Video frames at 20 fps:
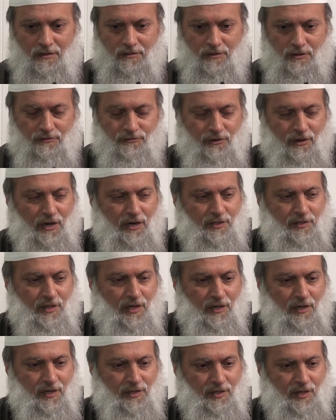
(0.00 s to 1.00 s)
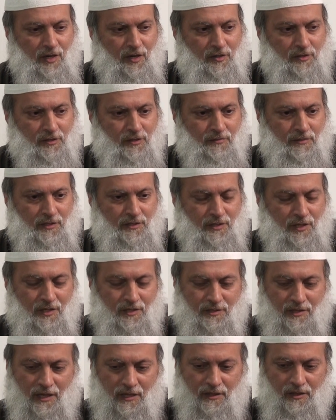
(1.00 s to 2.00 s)
So Farazdak, he tells him, he
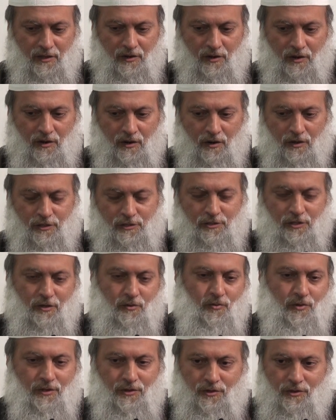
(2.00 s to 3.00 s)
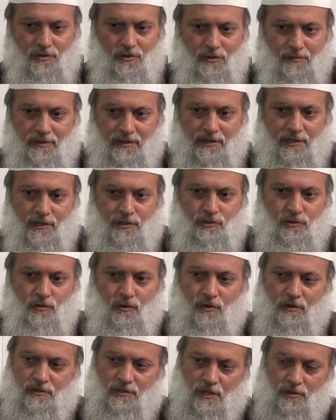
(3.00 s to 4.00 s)
says that their hearts are with you, but their
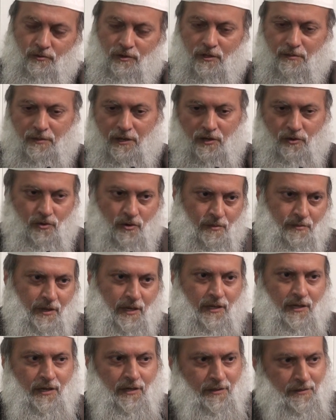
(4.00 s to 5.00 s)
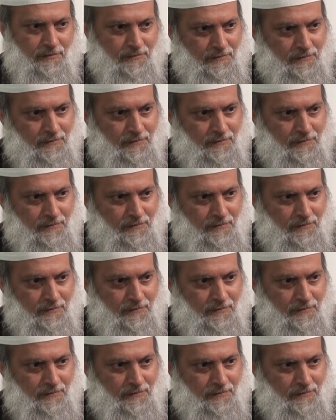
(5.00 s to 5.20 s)
swords are with Banu Umayyah.